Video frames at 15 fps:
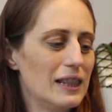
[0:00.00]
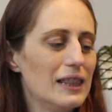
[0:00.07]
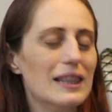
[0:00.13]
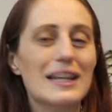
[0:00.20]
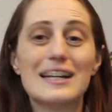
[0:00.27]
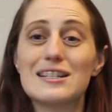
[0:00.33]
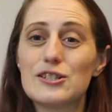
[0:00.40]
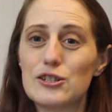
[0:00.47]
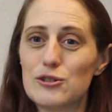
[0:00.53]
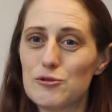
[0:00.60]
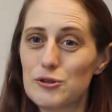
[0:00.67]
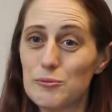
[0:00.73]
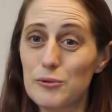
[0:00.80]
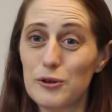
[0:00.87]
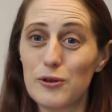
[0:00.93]
less
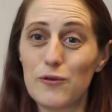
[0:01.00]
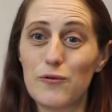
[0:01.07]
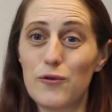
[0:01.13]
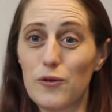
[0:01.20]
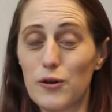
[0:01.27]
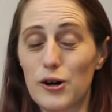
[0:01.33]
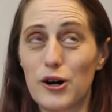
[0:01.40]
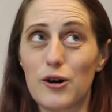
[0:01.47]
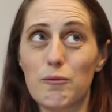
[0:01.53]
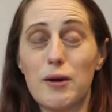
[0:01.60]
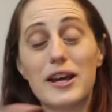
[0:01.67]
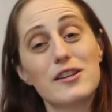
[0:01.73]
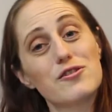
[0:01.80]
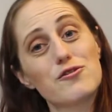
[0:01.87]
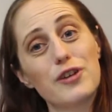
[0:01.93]
suitable for
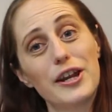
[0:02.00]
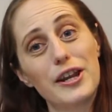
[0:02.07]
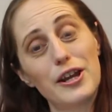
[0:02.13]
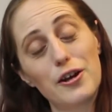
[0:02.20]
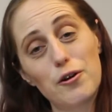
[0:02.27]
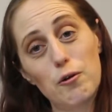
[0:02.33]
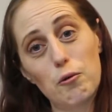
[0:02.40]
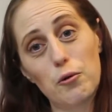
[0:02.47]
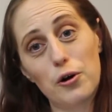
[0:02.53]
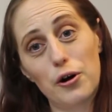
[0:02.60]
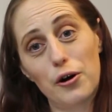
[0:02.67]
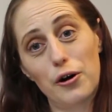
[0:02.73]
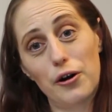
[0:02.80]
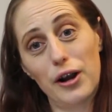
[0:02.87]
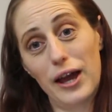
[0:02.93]
waist training
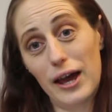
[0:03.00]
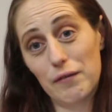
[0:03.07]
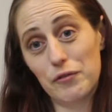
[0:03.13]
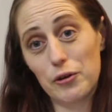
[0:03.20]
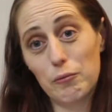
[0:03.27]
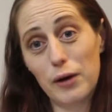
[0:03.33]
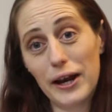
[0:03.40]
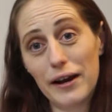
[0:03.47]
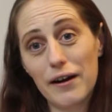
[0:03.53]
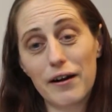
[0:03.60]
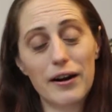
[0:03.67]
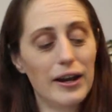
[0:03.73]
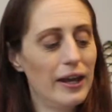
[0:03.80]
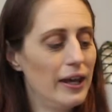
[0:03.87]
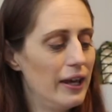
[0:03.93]
or heavy
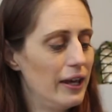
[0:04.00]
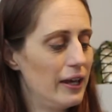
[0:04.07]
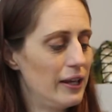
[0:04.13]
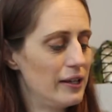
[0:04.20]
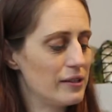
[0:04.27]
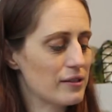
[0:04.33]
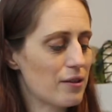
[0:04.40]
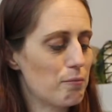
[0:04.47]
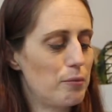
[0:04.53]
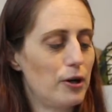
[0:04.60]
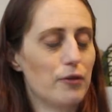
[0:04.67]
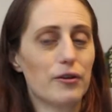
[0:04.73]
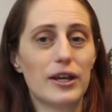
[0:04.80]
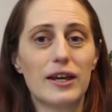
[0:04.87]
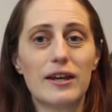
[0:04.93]
wear is the
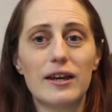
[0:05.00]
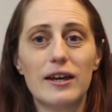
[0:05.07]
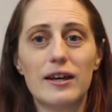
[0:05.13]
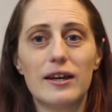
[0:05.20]
boning.